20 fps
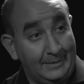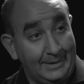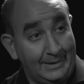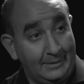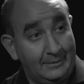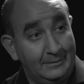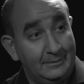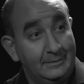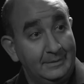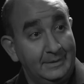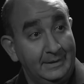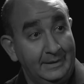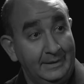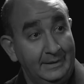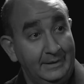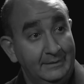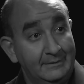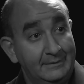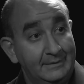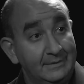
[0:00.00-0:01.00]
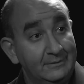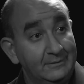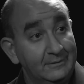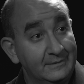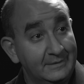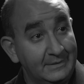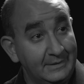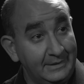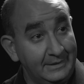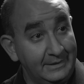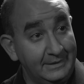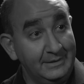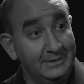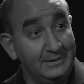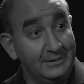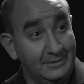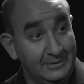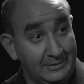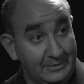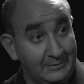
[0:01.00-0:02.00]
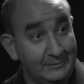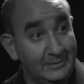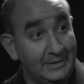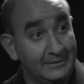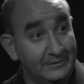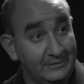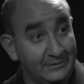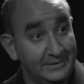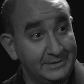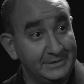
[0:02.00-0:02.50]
Wow, easy to say, complex to